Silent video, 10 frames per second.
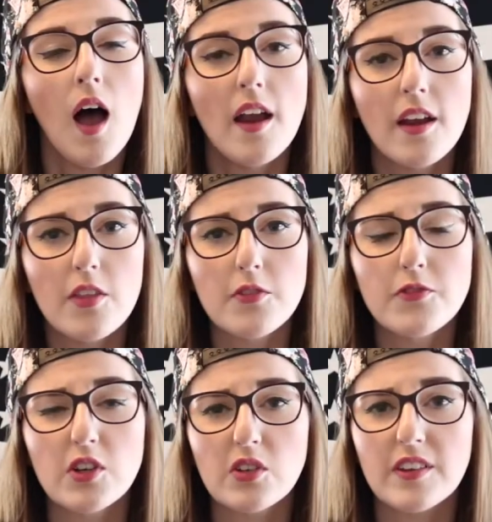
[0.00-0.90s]
Another
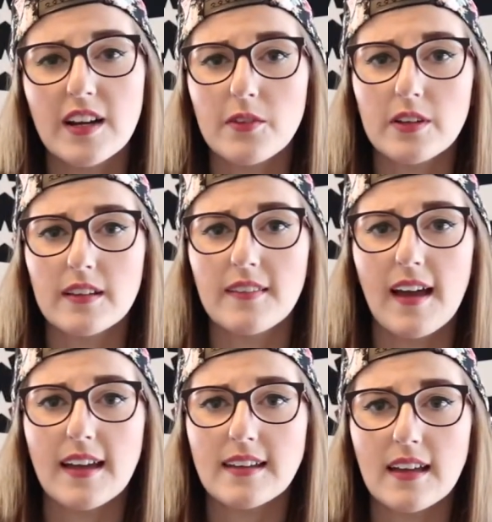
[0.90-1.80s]
food that I really
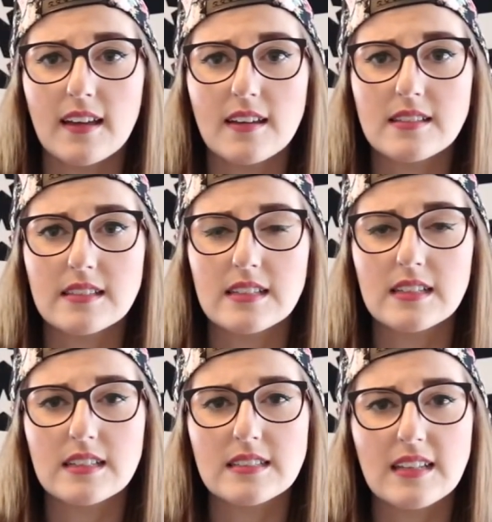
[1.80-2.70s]
like is
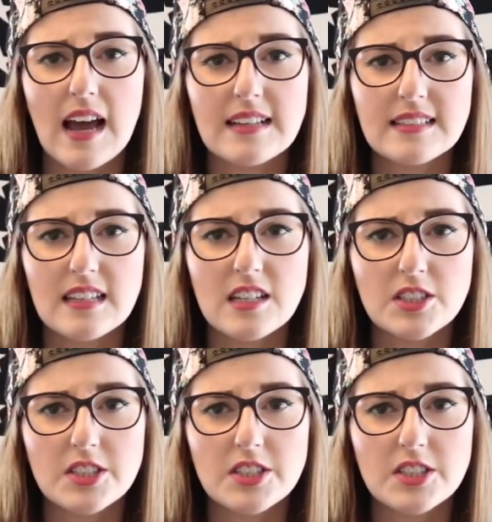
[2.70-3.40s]
the Tyson